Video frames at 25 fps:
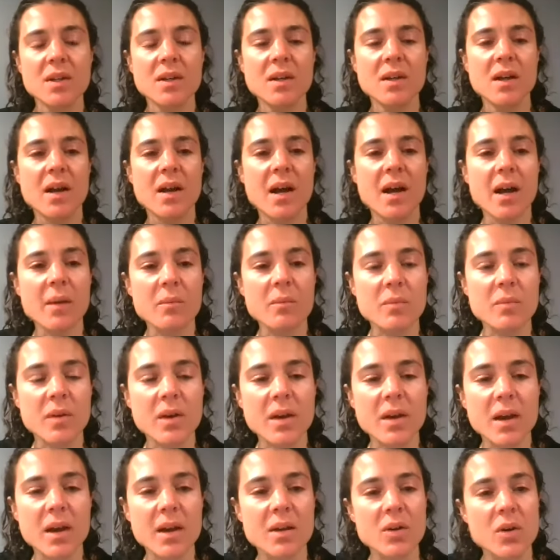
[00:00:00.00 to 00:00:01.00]
I
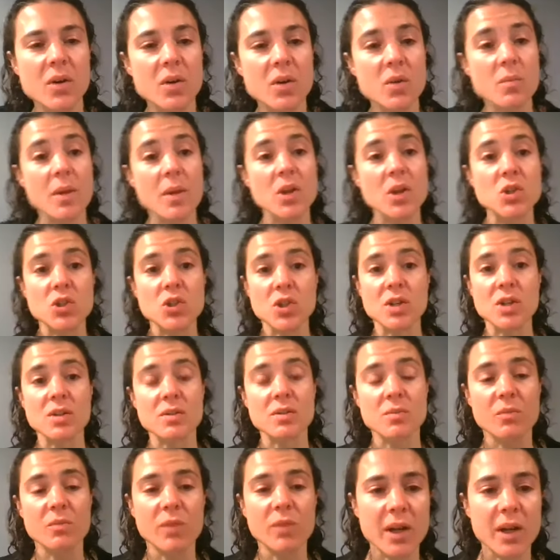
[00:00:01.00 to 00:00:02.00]
know you mentioned
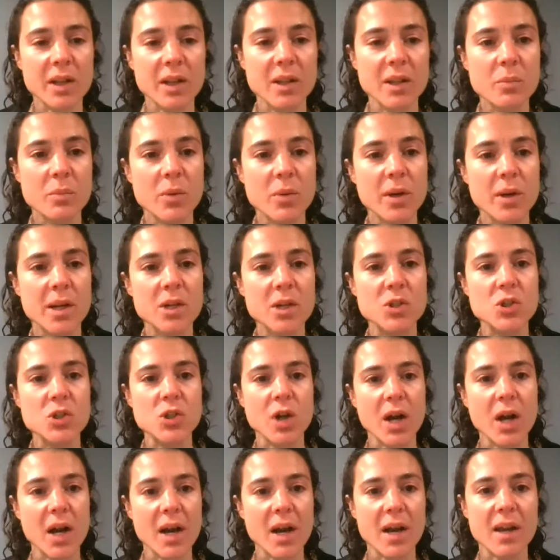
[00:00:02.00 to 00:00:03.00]
running them pretty
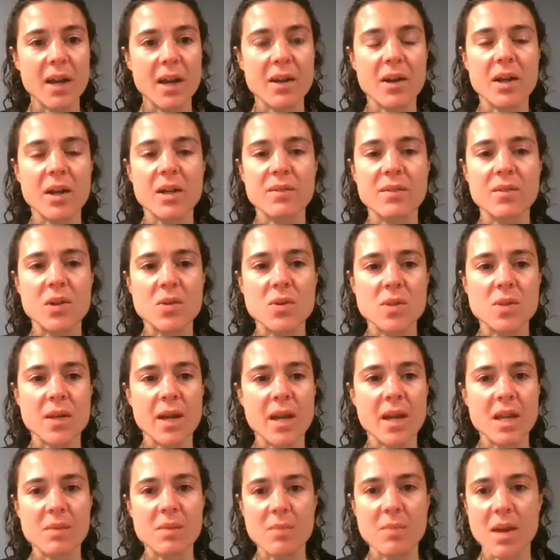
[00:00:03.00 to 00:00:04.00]
dry, not even using any
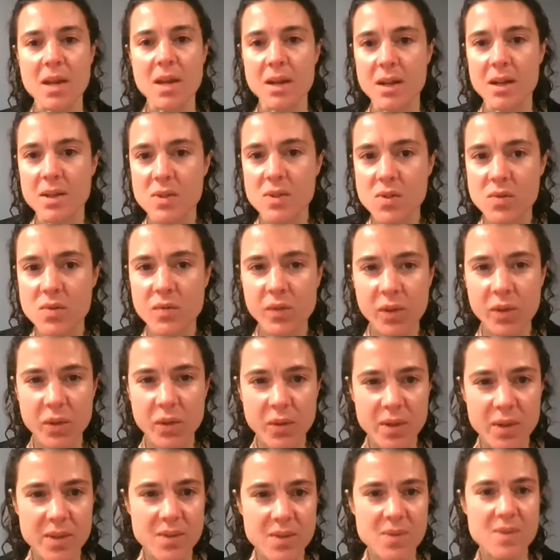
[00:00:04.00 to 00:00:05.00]
maintenance
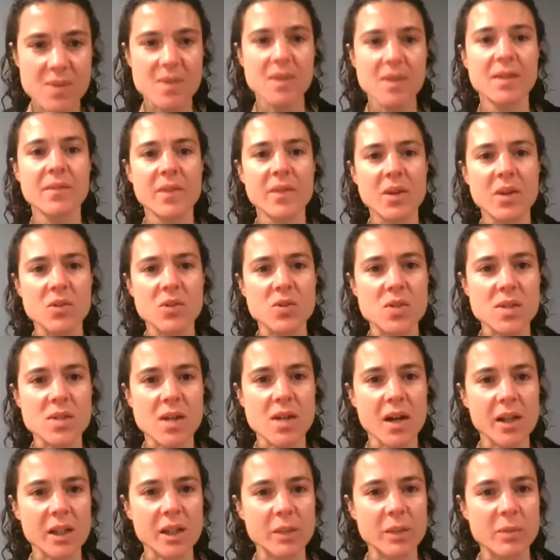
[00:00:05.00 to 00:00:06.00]
fluids. Can you just talk a
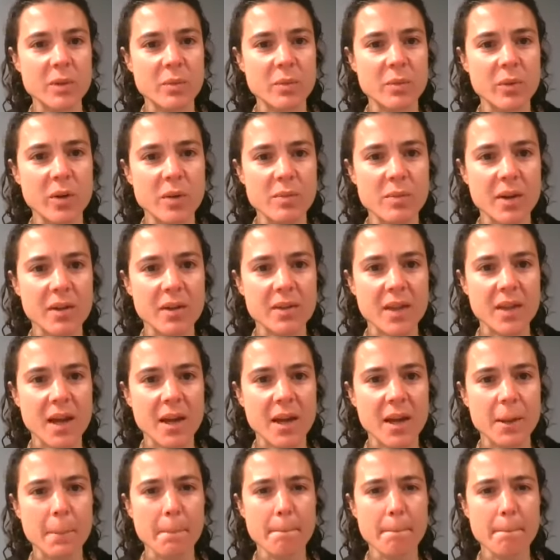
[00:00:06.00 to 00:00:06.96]
little bit more about that?